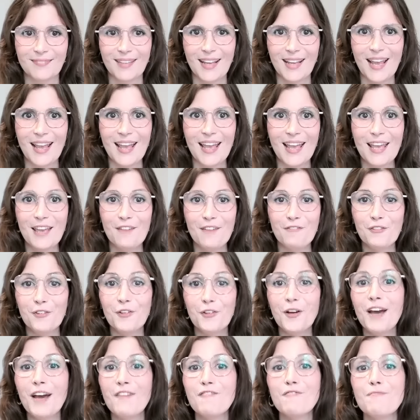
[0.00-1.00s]
If you
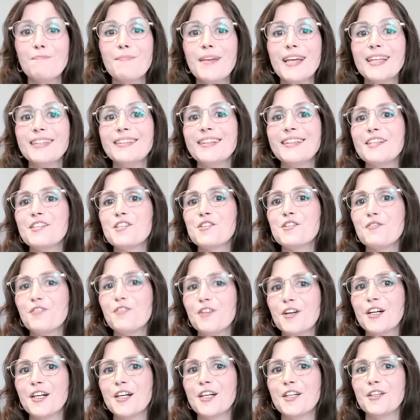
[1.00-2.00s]
have made this
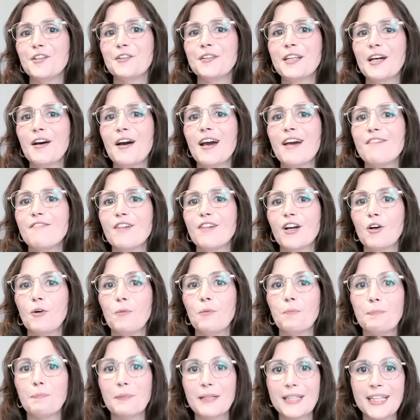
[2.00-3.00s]
far, you now have a
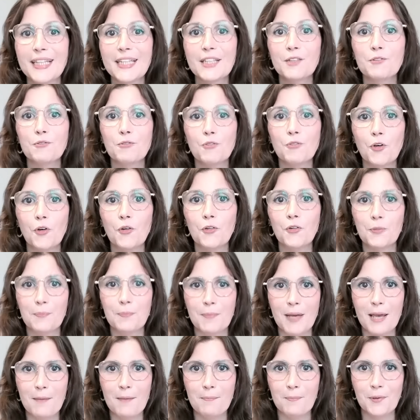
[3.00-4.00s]
complete
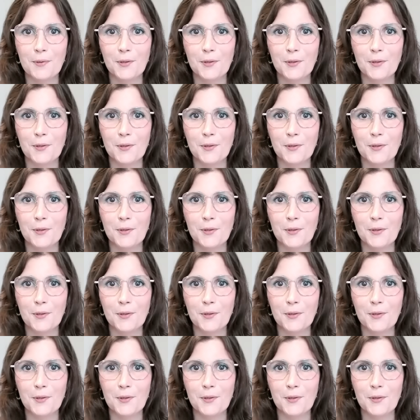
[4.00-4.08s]
roadmap.